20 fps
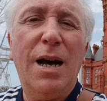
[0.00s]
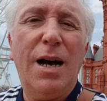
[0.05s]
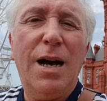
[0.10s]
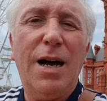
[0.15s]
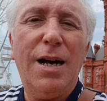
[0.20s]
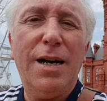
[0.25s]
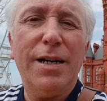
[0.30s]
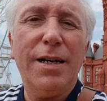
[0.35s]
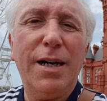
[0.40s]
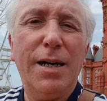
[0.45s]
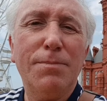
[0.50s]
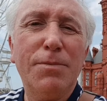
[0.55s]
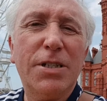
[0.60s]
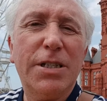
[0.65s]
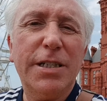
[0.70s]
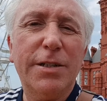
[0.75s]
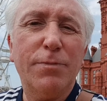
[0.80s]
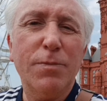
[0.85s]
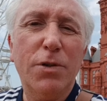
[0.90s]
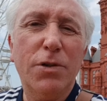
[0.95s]
Hi, I'm
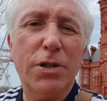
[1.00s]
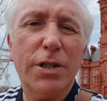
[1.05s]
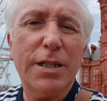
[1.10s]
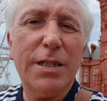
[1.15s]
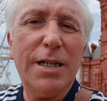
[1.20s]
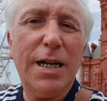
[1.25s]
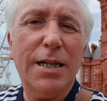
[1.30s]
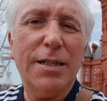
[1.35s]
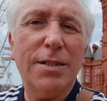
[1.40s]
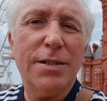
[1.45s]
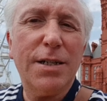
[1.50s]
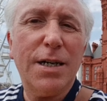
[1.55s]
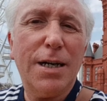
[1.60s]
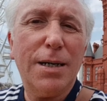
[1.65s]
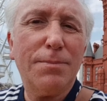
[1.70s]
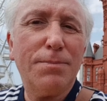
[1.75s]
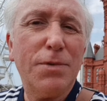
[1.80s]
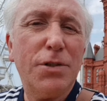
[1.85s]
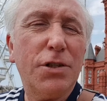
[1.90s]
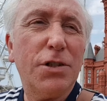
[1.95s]
Steve Morgan and
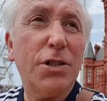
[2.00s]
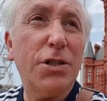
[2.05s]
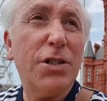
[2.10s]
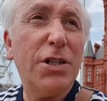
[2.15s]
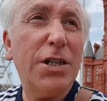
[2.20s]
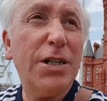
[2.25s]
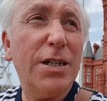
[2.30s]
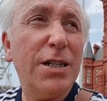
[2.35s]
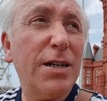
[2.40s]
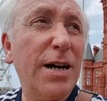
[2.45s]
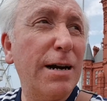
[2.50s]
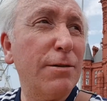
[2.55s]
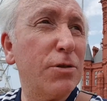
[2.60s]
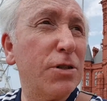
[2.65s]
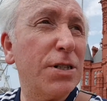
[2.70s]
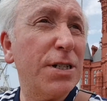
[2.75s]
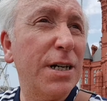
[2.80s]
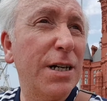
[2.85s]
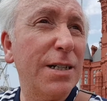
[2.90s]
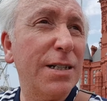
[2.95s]
I'm stood here
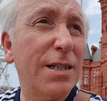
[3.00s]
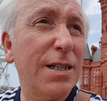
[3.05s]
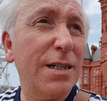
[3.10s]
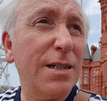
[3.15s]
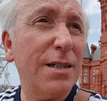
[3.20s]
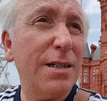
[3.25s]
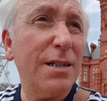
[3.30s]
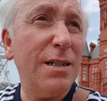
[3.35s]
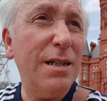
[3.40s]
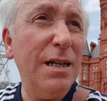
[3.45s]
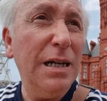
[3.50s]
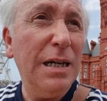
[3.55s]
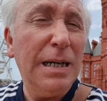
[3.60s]
outside the